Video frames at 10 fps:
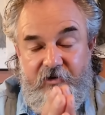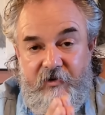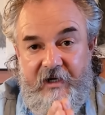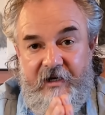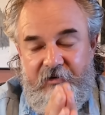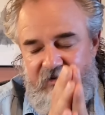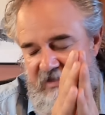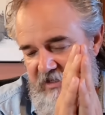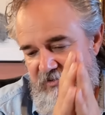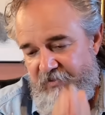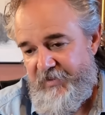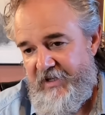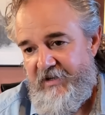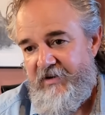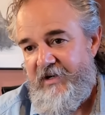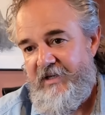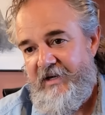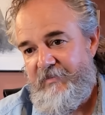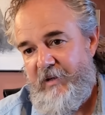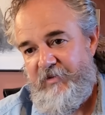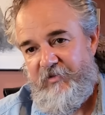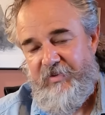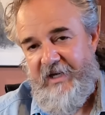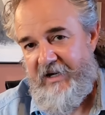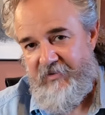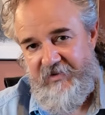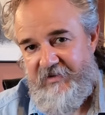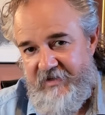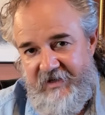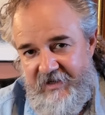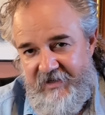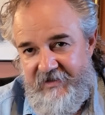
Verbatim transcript: You guys, thank you for being here. I, am just blathering today.